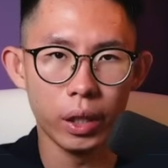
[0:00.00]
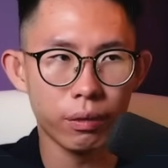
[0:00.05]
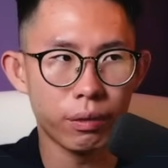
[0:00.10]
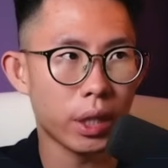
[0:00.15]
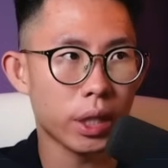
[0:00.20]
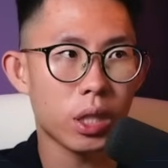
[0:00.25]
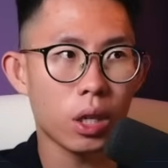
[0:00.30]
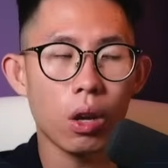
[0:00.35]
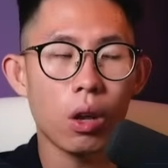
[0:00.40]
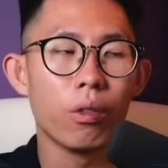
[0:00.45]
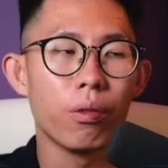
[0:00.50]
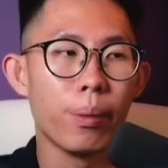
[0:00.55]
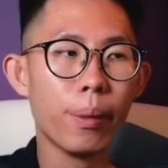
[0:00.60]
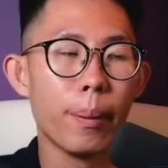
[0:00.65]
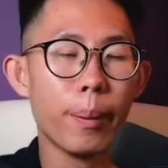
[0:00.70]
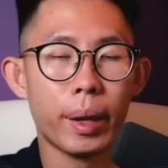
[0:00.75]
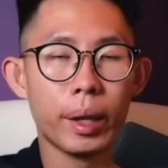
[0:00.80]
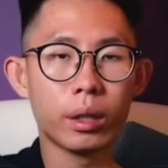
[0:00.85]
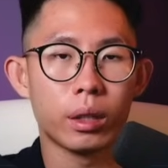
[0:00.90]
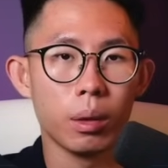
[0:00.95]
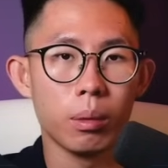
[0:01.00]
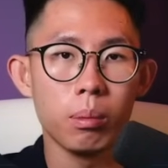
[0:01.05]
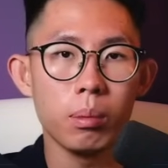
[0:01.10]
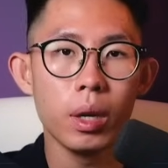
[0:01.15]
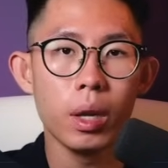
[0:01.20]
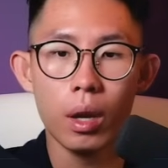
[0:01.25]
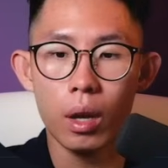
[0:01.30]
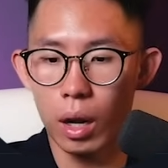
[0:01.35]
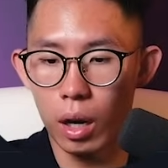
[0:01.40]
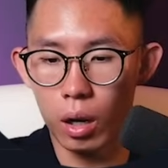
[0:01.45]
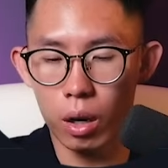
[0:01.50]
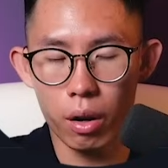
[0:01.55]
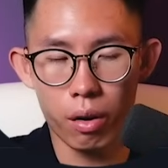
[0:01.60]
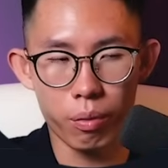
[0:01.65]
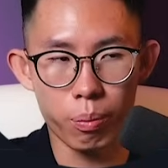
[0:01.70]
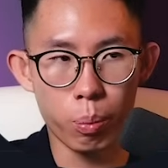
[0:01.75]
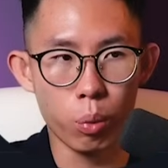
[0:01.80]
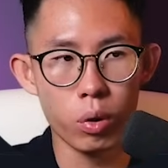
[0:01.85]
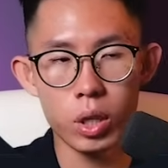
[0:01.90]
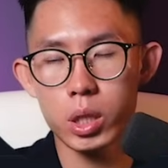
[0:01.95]
If there's a lot of momentum, a lot
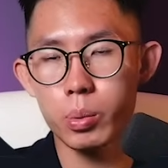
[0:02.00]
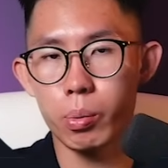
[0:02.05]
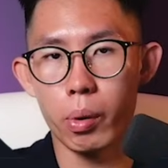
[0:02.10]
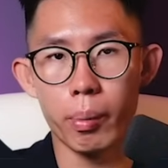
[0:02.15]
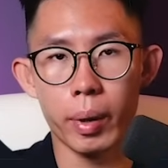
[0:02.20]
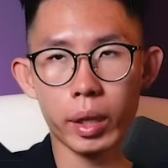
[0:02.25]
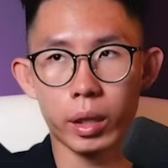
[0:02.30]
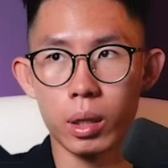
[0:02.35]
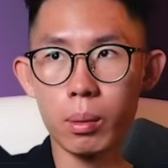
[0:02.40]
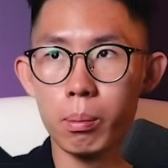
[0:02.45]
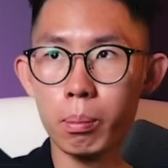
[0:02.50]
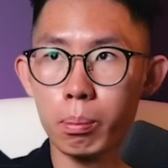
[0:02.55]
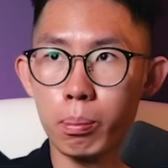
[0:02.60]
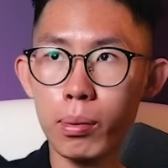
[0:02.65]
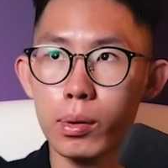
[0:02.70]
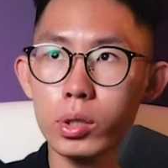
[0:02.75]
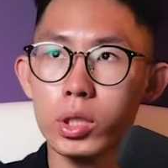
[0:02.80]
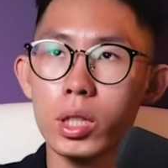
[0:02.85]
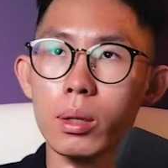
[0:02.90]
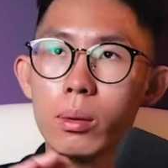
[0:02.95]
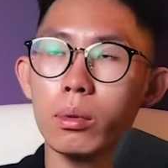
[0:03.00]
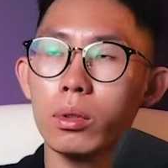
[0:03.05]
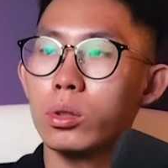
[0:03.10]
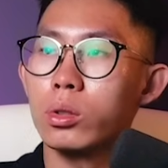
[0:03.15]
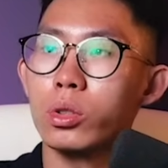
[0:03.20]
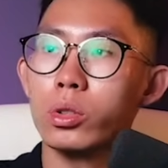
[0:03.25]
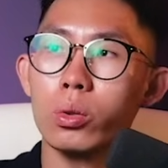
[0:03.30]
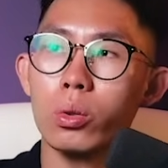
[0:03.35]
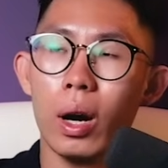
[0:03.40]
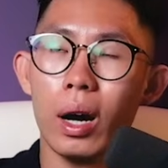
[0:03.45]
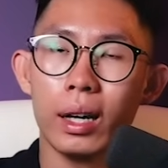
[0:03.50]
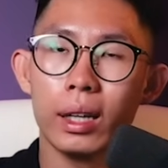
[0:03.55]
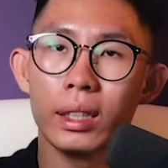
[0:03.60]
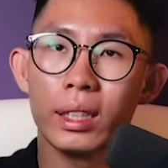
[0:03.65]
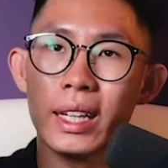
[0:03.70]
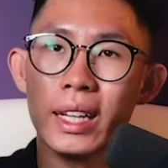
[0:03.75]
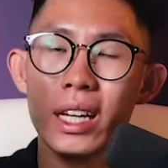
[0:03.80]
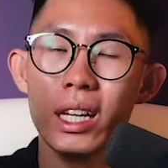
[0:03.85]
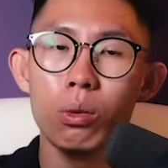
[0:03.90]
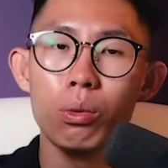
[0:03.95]
of bullish momentum pushing through a
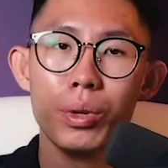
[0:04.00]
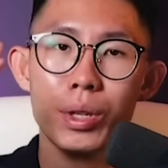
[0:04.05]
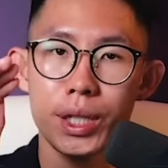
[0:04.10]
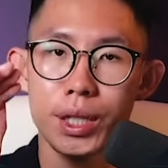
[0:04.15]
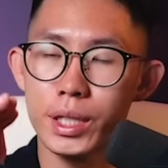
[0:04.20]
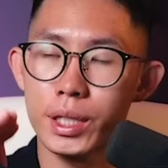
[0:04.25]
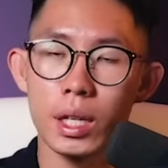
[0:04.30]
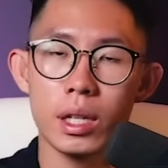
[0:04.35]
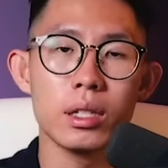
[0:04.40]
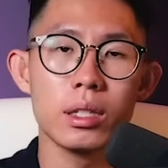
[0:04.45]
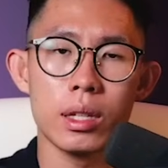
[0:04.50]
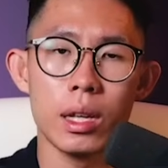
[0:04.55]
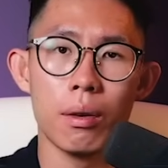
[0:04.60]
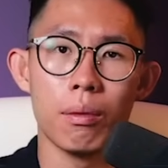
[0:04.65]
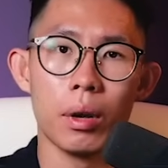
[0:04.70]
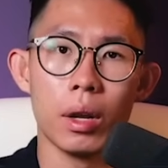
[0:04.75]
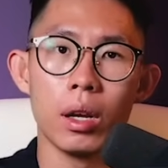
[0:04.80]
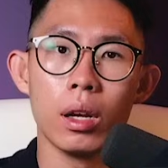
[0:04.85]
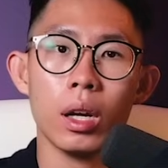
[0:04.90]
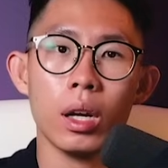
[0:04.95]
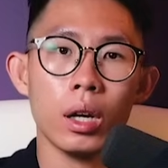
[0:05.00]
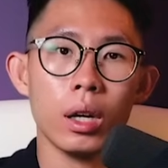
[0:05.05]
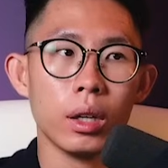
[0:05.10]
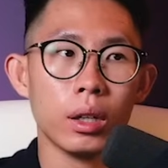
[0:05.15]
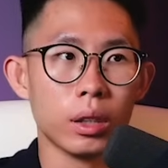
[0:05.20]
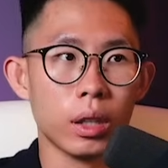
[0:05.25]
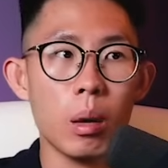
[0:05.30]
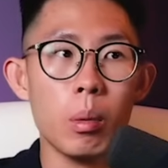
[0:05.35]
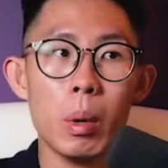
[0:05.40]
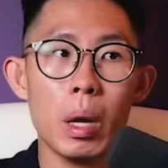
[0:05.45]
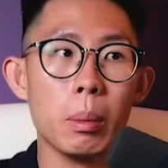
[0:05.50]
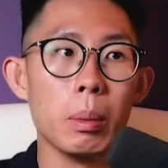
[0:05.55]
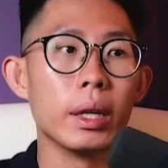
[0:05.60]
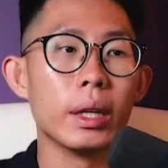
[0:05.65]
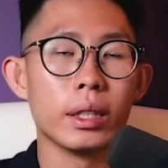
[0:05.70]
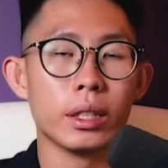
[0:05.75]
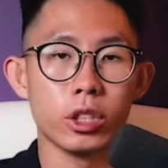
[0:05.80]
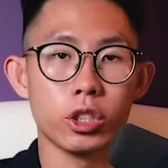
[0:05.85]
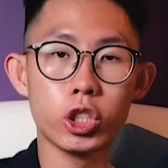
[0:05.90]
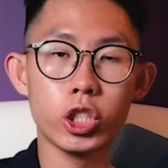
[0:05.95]
key resistance level, then maybe
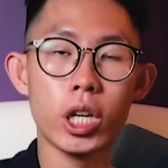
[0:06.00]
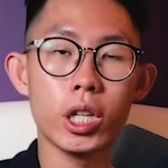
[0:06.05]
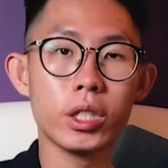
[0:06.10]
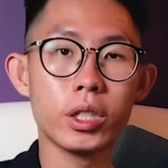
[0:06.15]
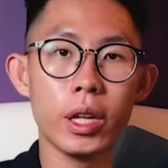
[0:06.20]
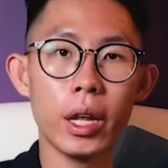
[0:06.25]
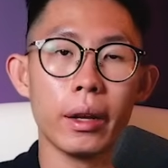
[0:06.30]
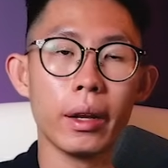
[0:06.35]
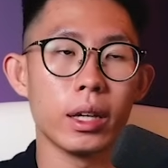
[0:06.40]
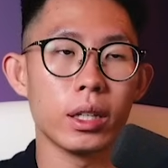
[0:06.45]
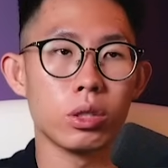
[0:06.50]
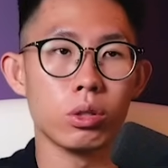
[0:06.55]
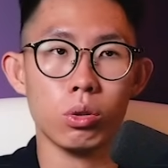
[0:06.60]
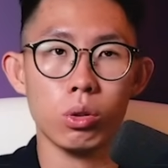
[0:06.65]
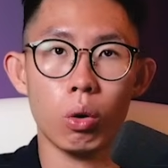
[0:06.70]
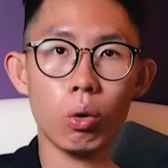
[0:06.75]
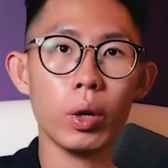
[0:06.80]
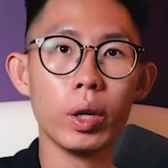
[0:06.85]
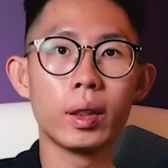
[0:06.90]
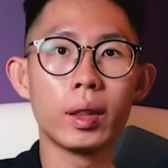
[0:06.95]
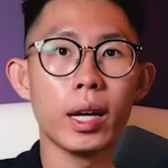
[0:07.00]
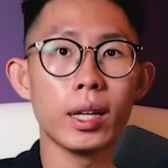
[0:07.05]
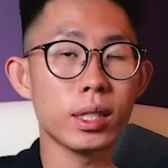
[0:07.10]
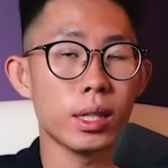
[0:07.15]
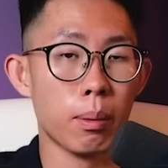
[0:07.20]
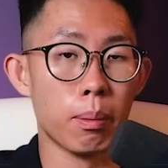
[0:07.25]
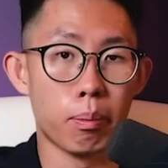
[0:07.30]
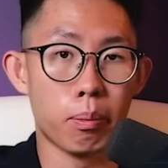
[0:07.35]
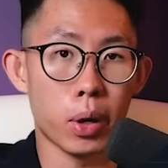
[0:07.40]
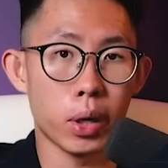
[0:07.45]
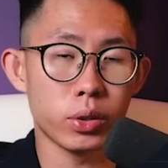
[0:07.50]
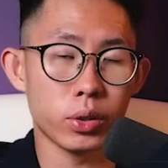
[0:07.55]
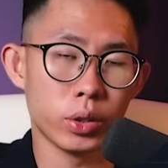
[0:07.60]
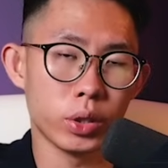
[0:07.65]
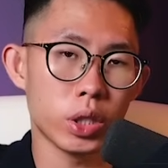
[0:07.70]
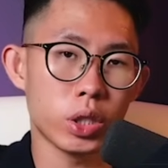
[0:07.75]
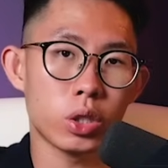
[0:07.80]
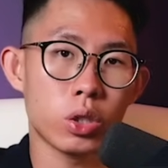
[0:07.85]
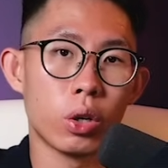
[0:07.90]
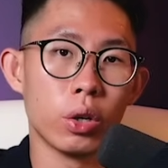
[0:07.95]
there's a chance that there's no retest and price will
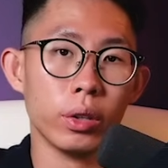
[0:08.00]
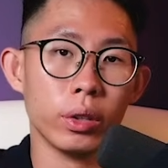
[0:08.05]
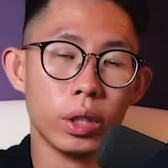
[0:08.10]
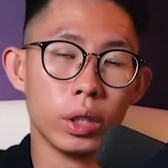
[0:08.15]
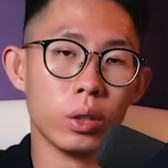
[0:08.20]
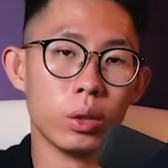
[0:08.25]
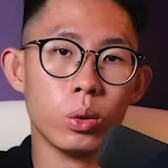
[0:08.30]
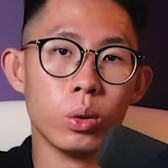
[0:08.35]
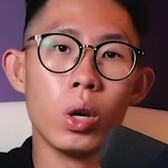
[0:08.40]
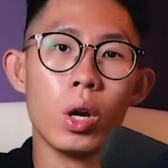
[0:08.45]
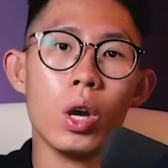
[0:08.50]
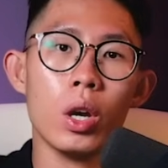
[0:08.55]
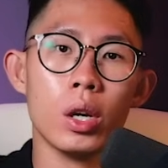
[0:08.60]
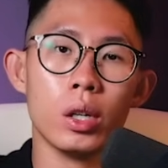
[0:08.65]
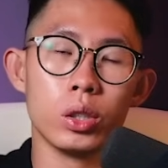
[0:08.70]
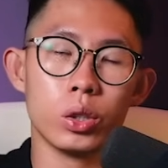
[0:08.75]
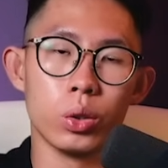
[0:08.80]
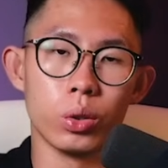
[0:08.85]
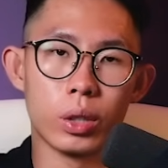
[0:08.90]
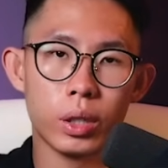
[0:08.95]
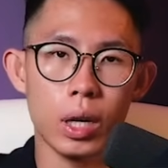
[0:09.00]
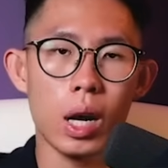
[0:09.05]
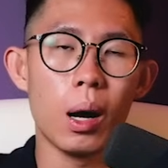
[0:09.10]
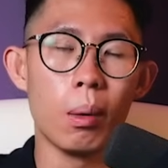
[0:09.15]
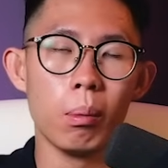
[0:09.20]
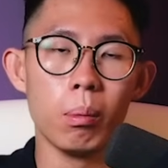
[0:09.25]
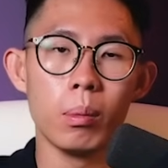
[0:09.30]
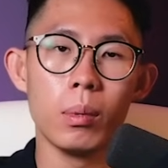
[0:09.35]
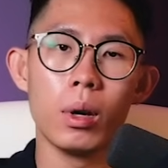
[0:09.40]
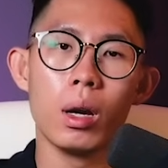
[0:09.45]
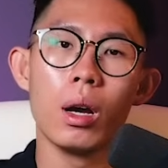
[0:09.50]
just continue shooting up.